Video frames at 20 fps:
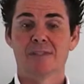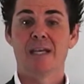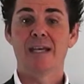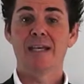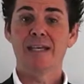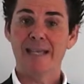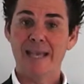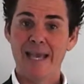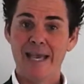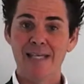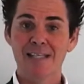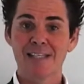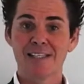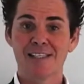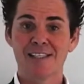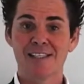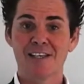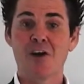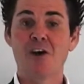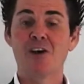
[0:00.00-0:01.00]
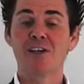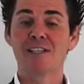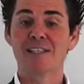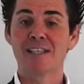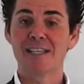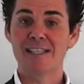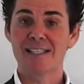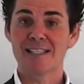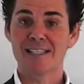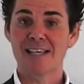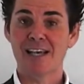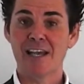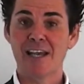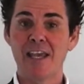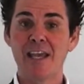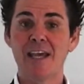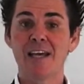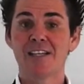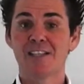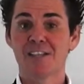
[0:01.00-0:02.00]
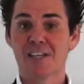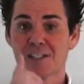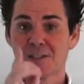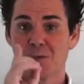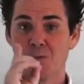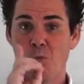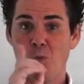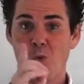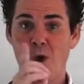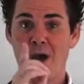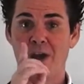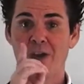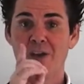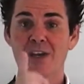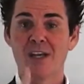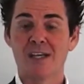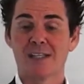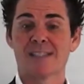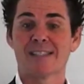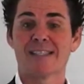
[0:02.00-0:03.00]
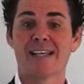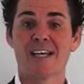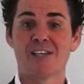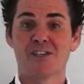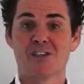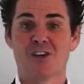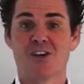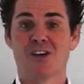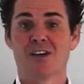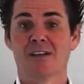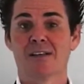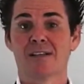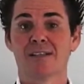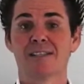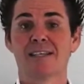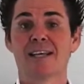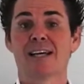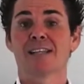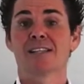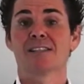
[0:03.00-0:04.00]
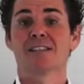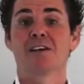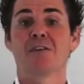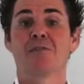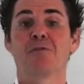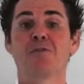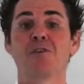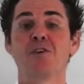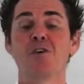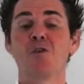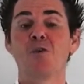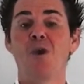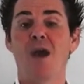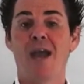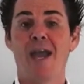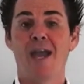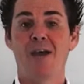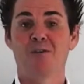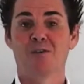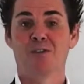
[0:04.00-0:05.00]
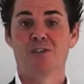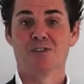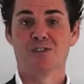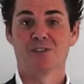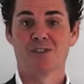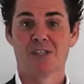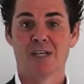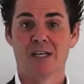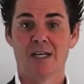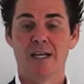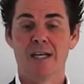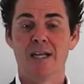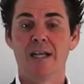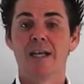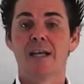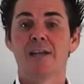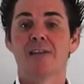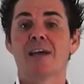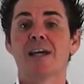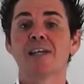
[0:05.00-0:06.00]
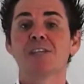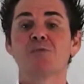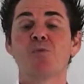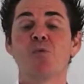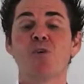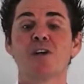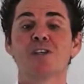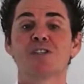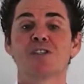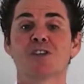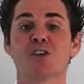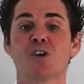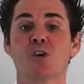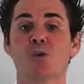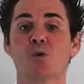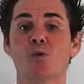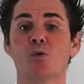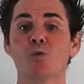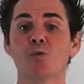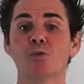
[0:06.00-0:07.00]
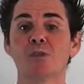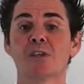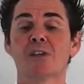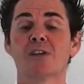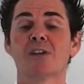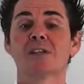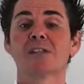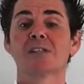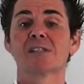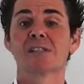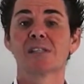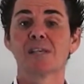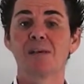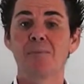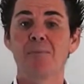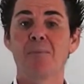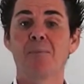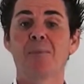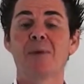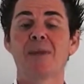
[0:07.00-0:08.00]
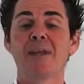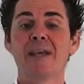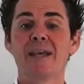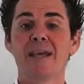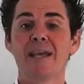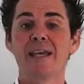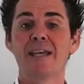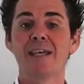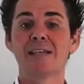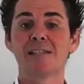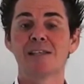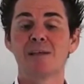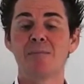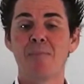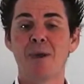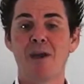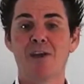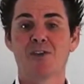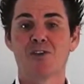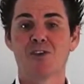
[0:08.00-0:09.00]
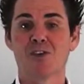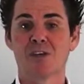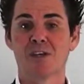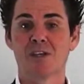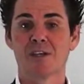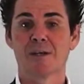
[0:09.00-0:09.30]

Yes, I did say it, just one session, just a few hours. That's why it's called the Simply Easy method.